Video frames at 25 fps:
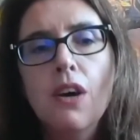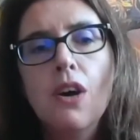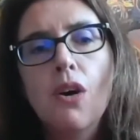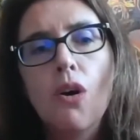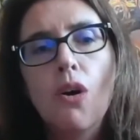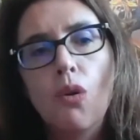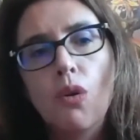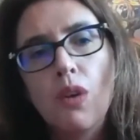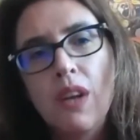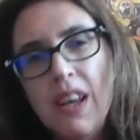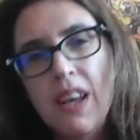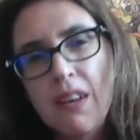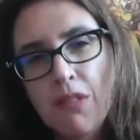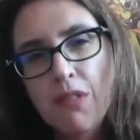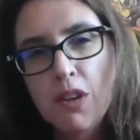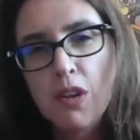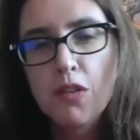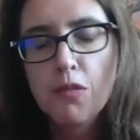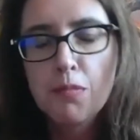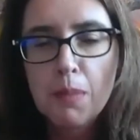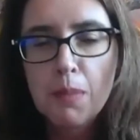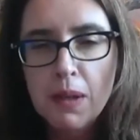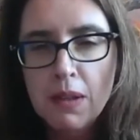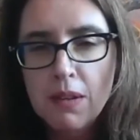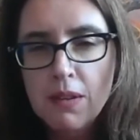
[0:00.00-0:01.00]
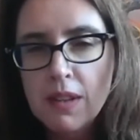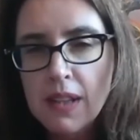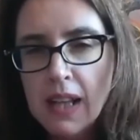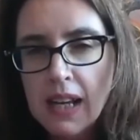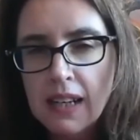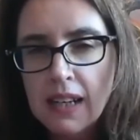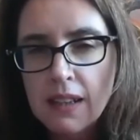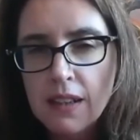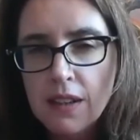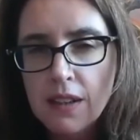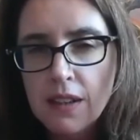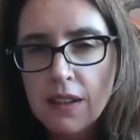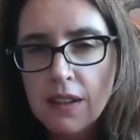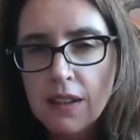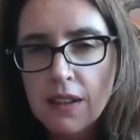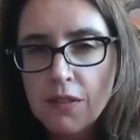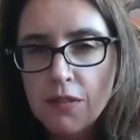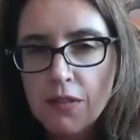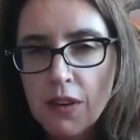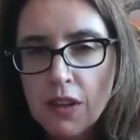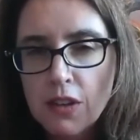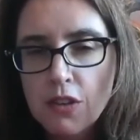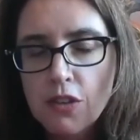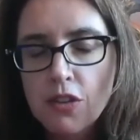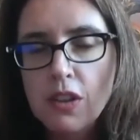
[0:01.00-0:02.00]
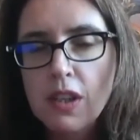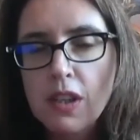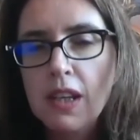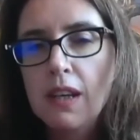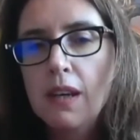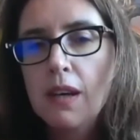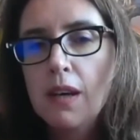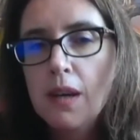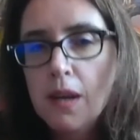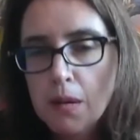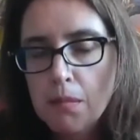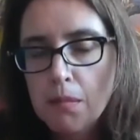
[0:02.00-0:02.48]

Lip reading: or level of personality functioning,